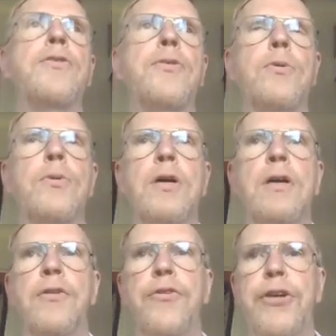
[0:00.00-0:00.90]
through
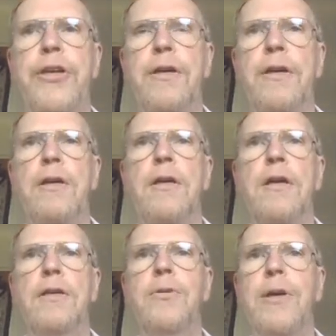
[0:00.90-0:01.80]
the
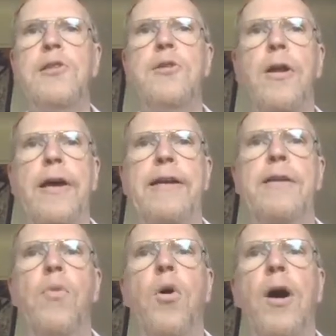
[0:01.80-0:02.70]
US dollar
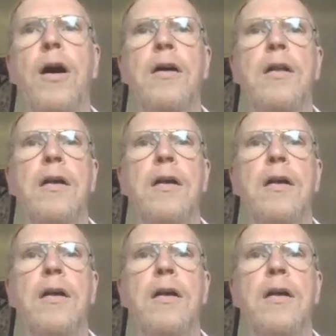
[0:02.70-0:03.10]
anymore.